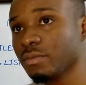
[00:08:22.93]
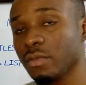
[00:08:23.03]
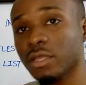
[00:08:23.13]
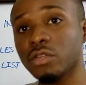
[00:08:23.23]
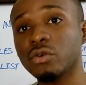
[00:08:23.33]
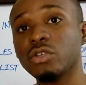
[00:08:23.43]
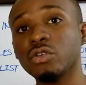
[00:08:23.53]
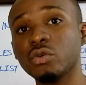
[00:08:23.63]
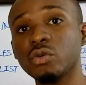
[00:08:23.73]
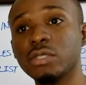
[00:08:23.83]

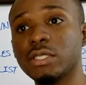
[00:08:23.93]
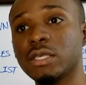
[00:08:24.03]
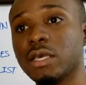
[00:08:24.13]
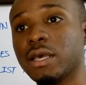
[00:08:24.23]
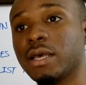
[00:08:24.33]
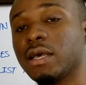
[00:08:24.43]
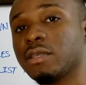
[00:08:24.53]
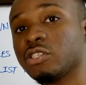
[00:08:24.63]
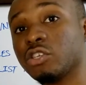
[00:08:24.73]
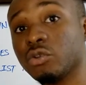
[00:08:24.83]
use
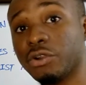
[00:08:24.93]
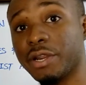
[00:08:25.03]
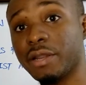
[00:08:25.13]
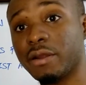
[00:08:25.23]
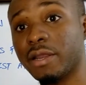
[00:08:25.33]
SKU Grid or